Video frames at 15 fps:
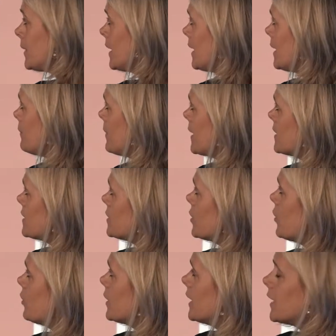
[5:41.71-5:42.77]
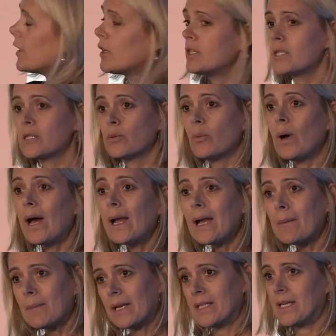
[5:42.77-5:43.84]
Nova Scotia and in
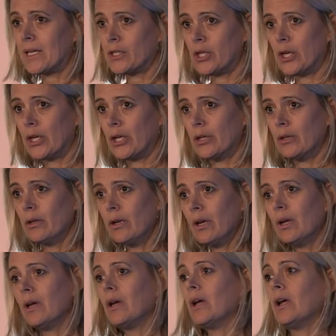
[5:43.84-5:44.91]
Montreal. Amongst the